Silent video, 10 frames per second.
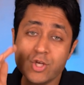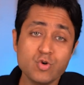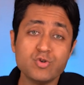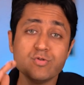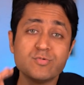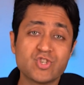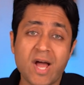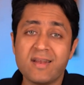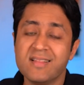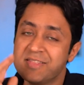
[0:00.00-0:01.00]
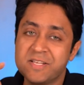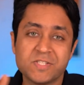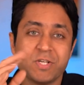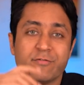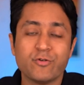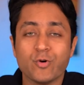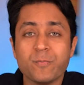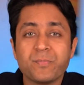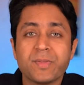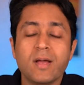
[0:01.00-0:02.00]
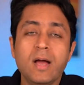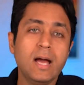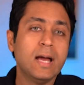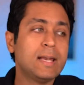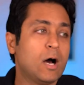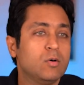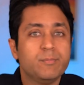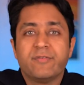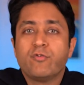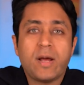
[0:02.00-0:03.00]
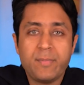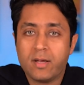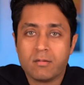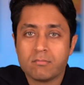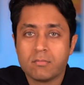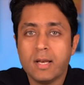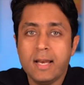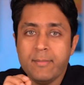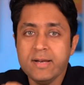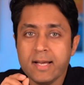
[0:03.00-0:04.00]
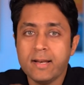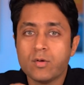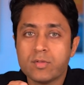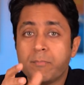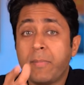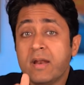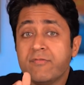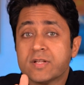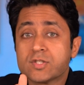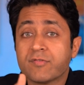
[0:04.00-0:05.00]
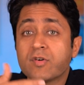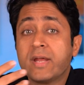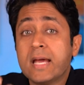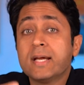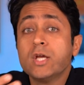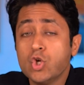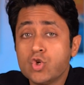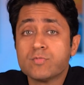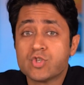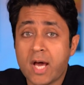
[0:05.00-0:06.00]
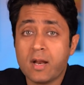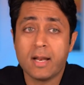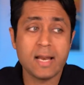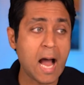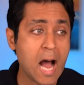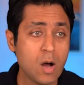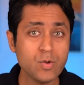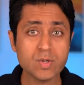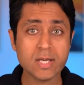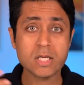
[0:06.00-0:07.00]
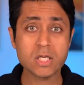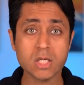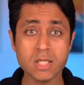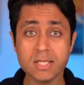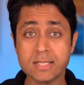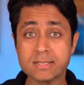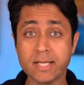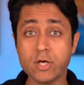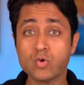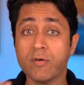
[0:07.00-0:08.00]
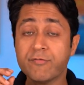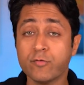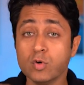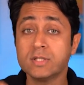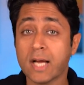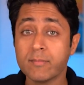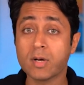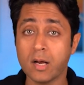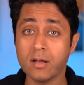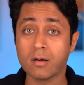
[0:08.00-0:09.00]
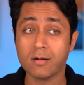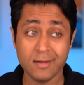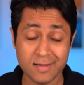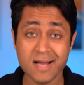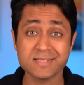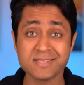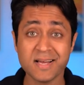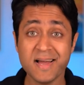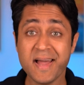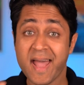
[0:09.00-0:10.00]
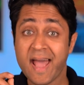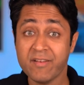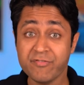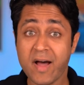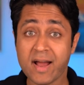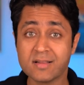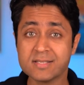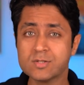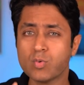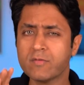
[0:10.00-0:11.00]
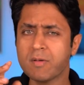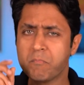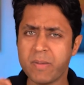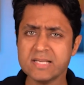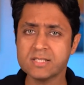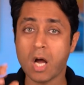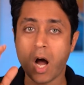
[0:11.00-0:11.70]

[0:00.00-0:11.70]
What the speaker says: a YouTube channel this year for you. Now, before I begin, let me tell you the benefits of creating a YouTube channel and how you can turn this into a full-time career. Yes, in fact, this is one of the best